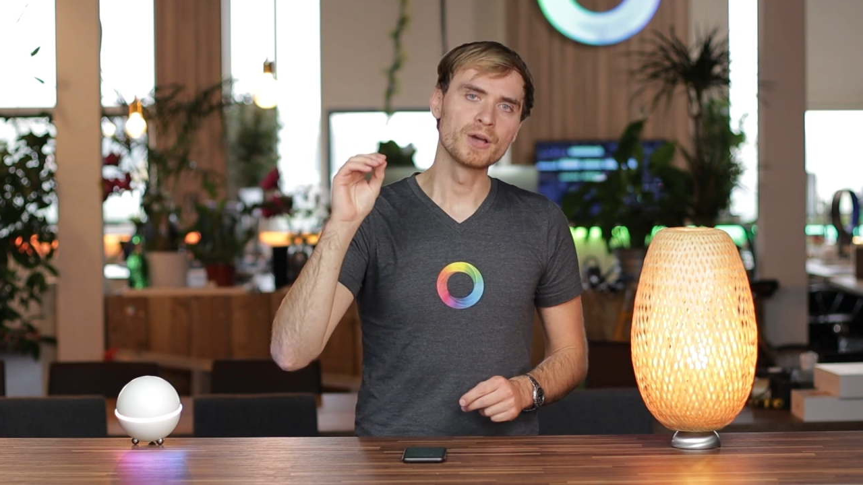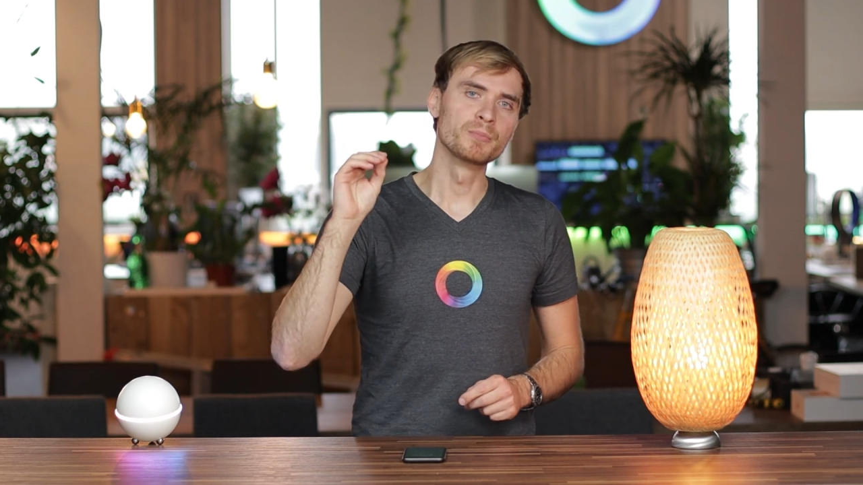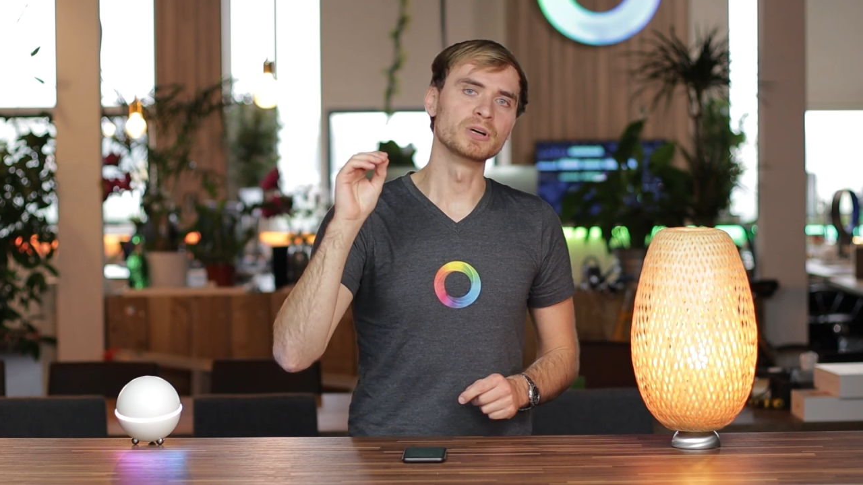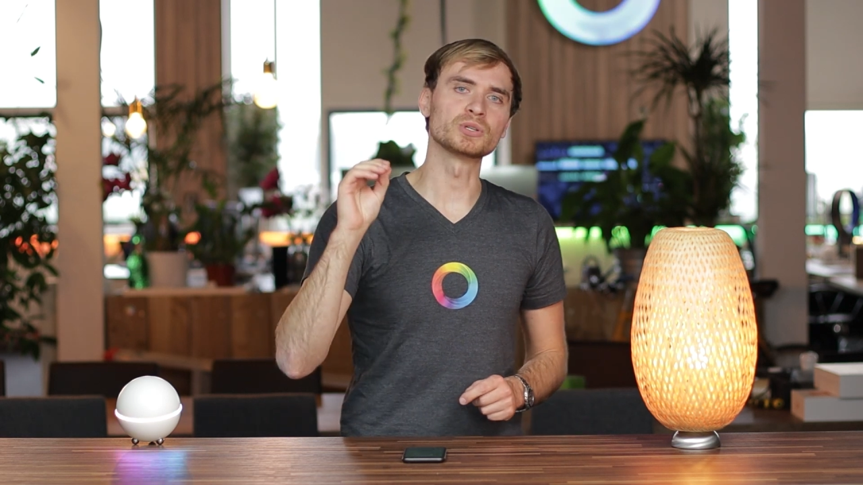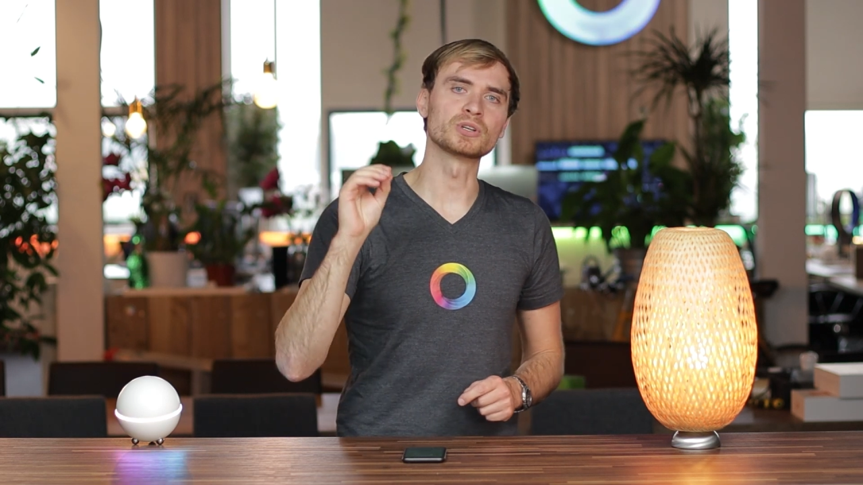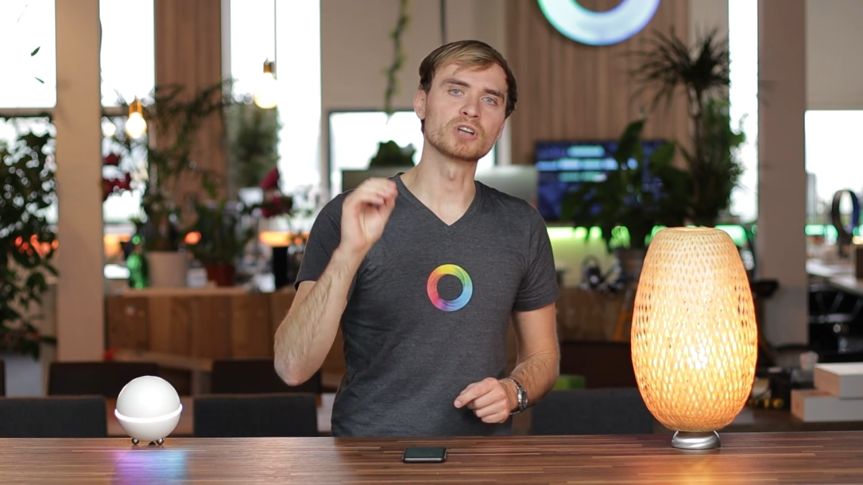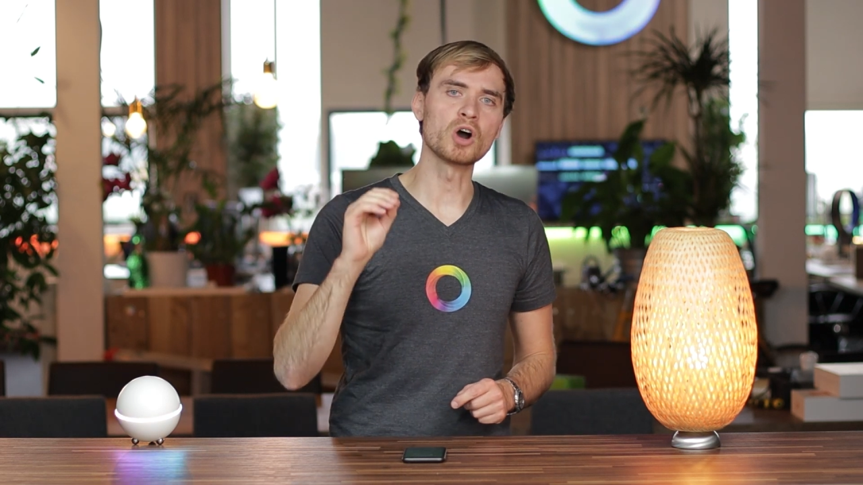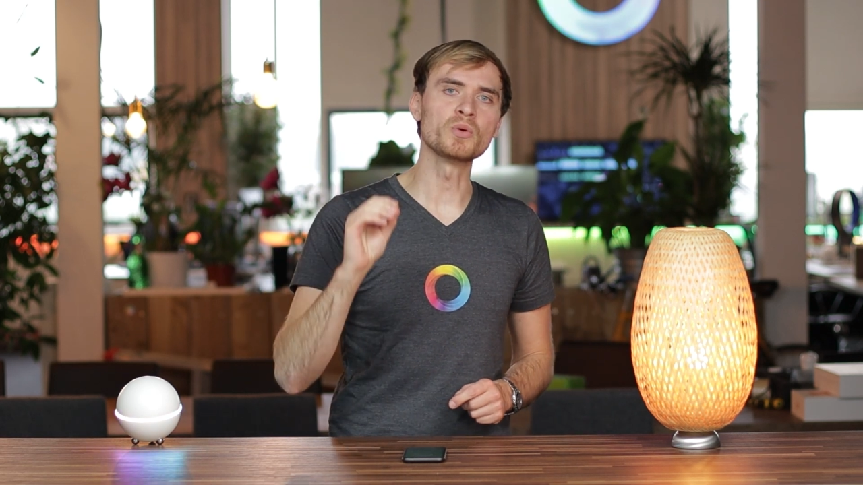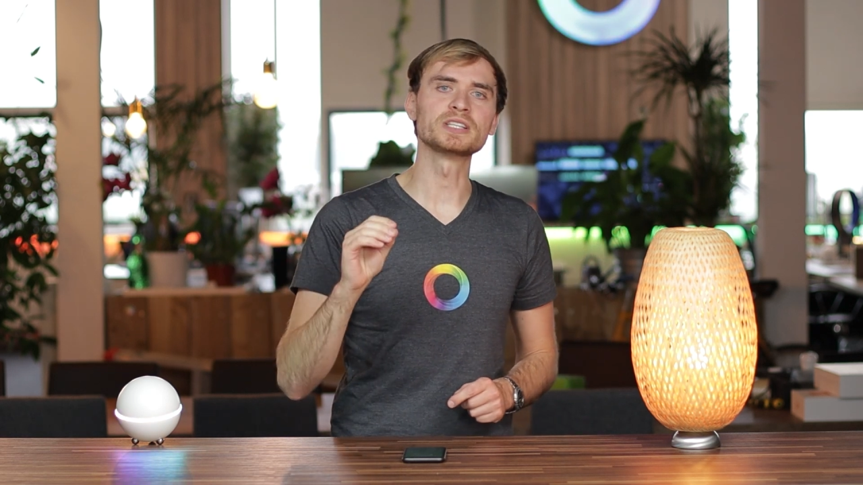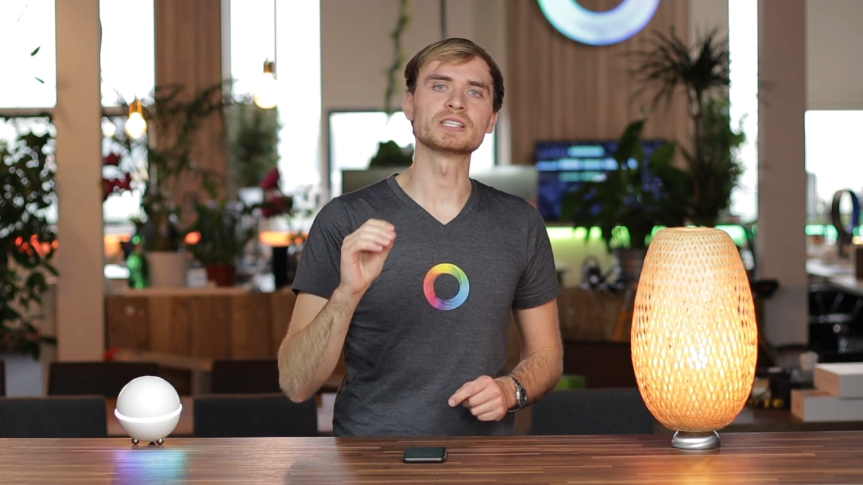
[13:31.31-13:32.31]
but you can
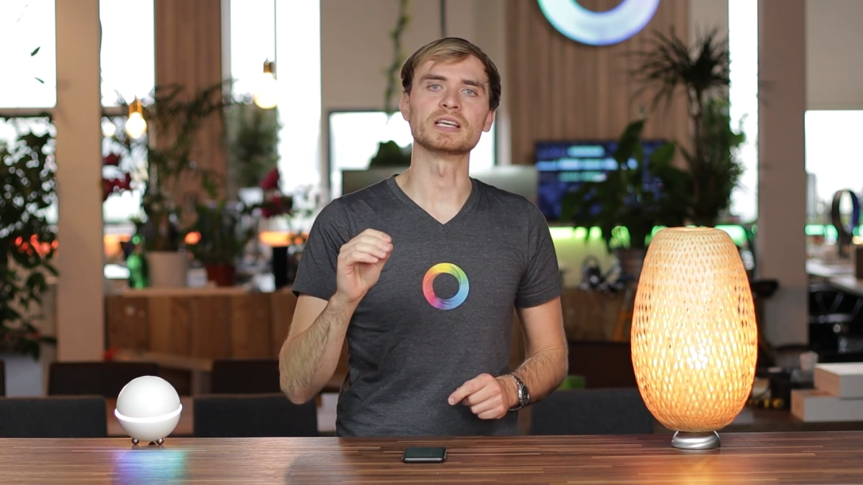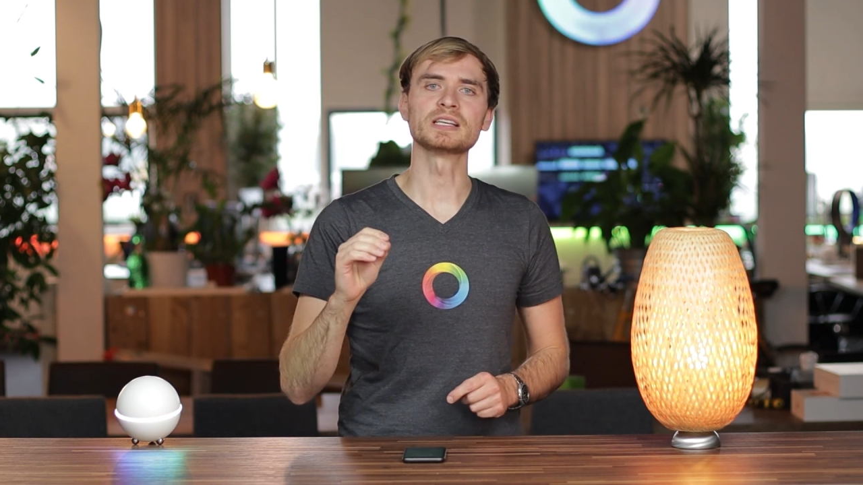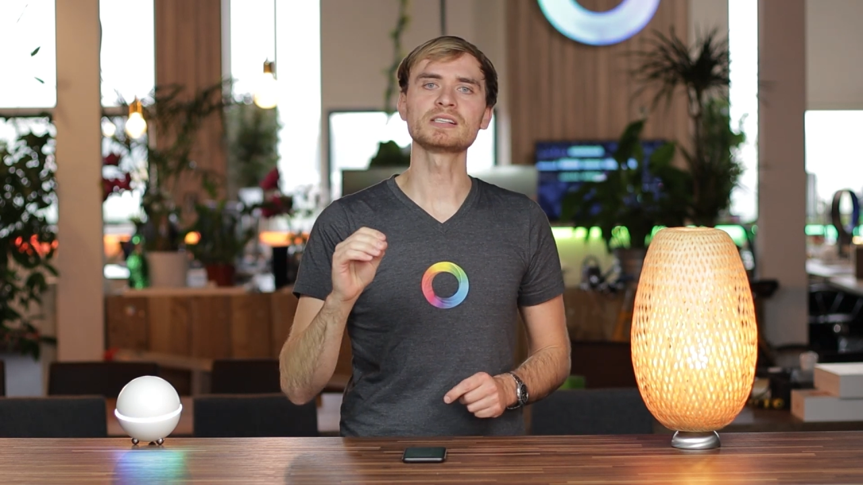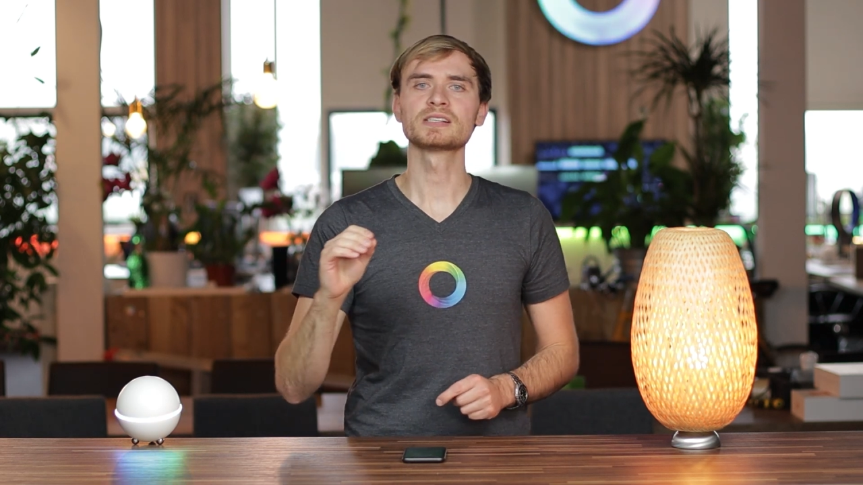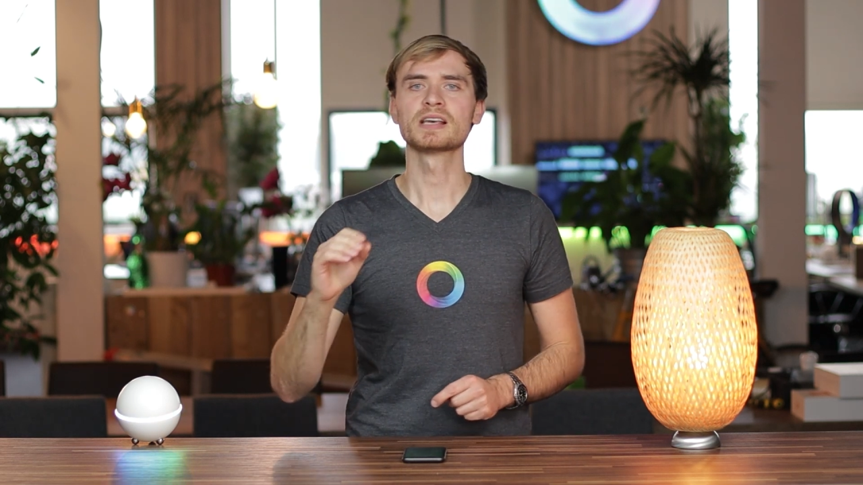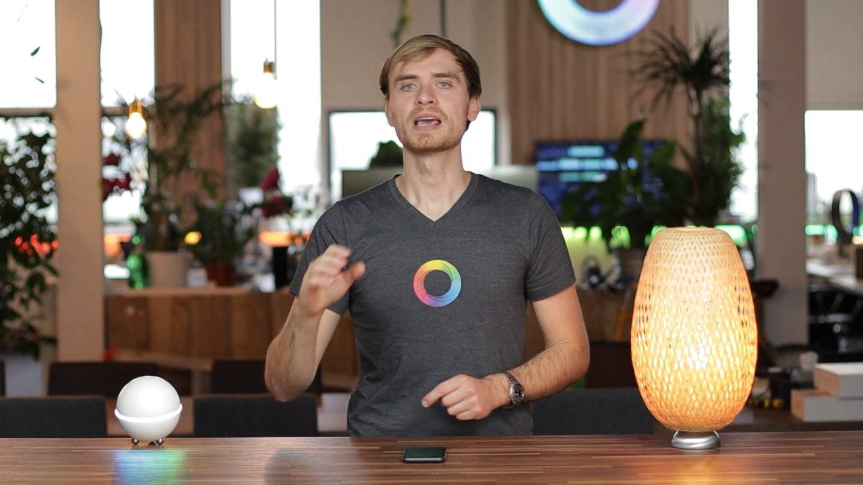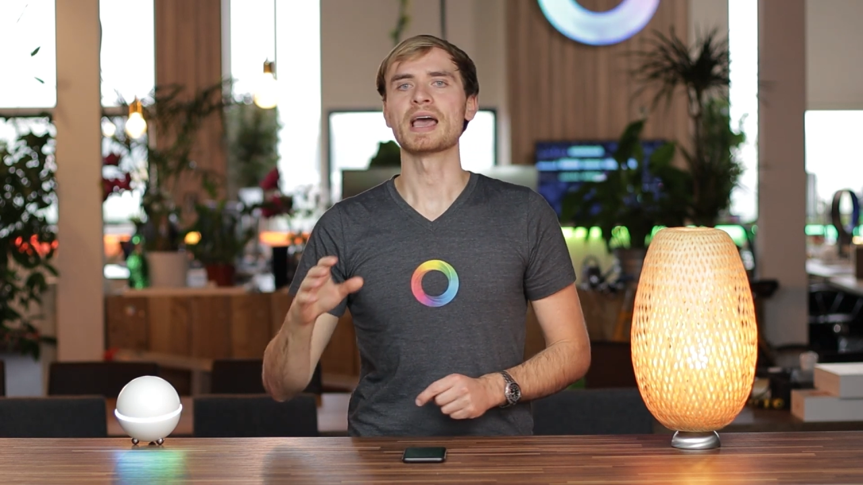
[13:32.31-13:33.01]
go into this